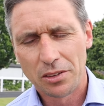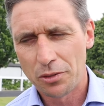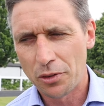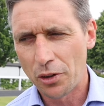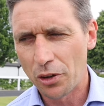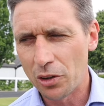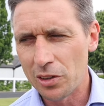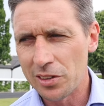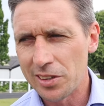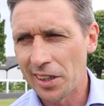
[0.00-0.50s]

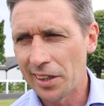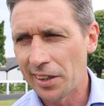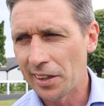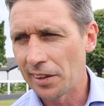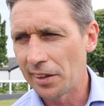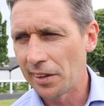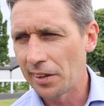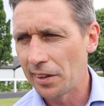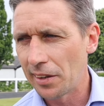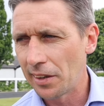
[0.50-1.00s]
Fergal's
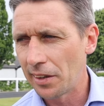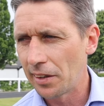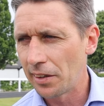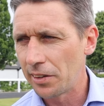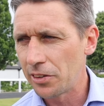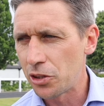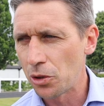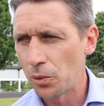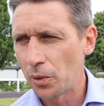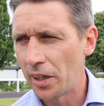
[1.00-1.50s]
head...
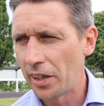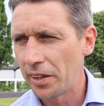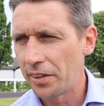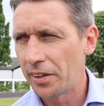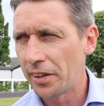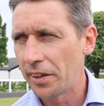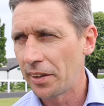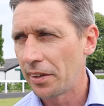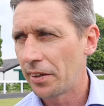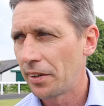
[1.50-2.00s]

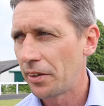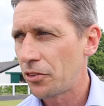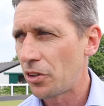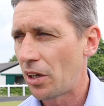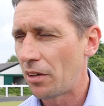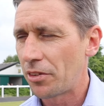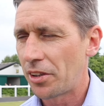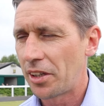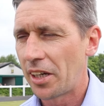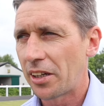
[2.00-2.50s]
Joanne, the
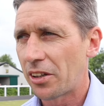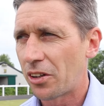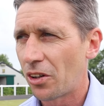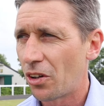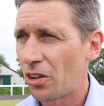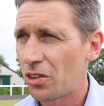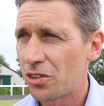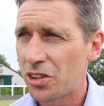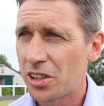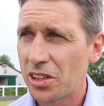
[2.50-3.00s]
travelling head
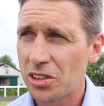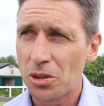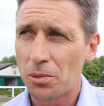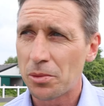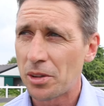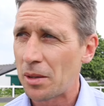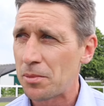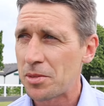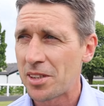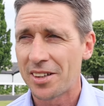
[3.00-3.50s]
girl, she
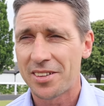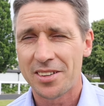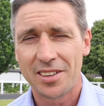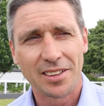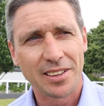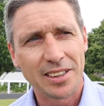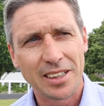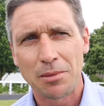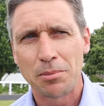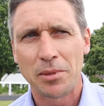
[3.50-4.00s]
sometimes had to
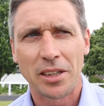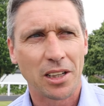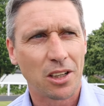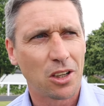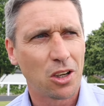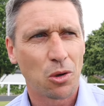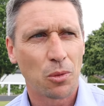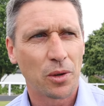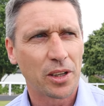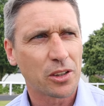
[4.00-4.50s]
lead me a
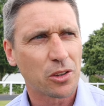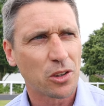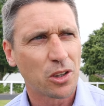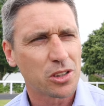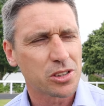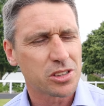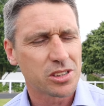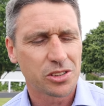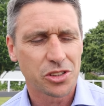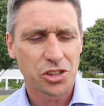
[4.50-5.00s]
long way
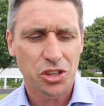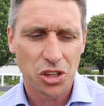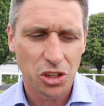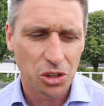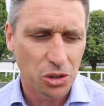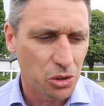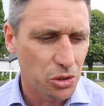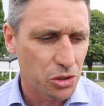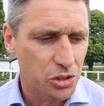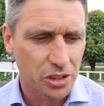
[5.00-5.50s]
across the
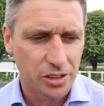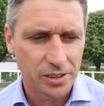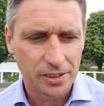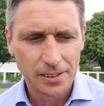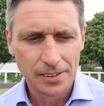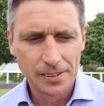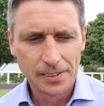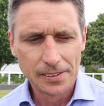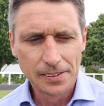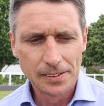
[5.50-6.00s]
chute, and
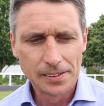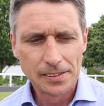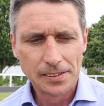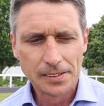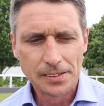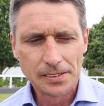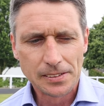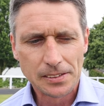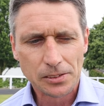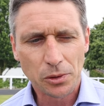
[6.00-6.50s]

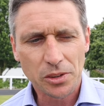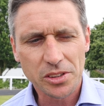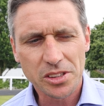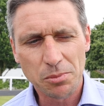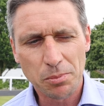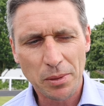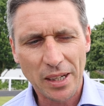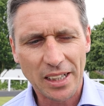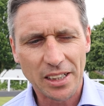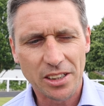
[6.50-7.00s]

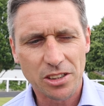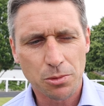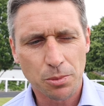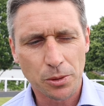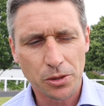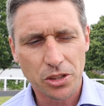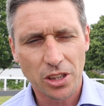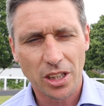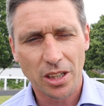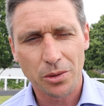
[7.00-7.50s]
wasn't balanced,
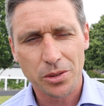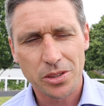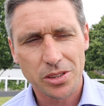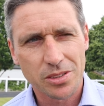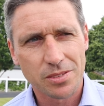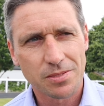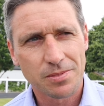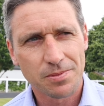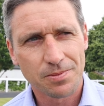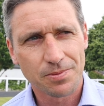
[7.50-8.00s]
but yeah, I
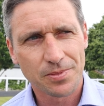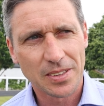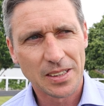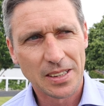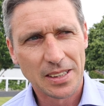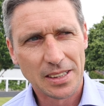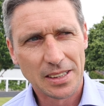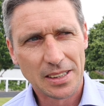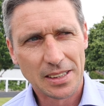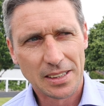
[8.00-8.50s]
was...
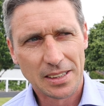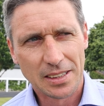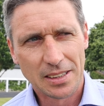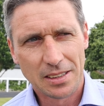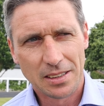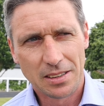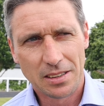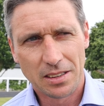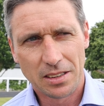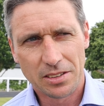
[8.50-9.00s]

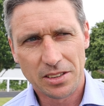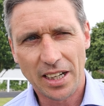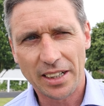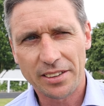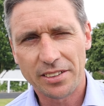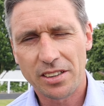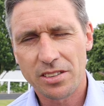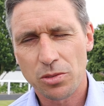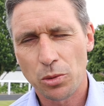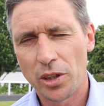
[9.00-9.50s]

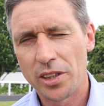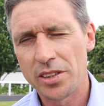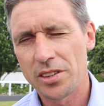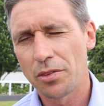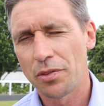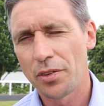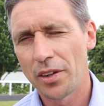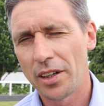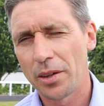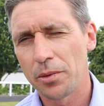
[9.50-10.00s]
Tactics-wise,
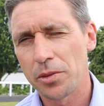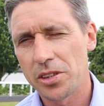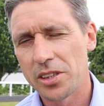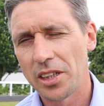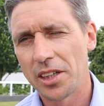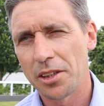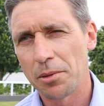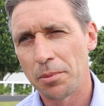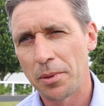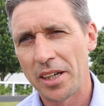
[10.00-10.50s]
I felt I was
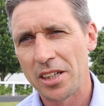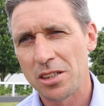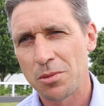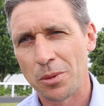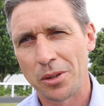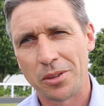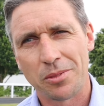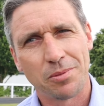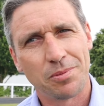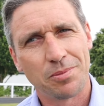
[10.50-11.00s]
still at the
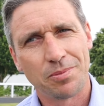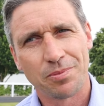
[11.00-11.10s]
best, but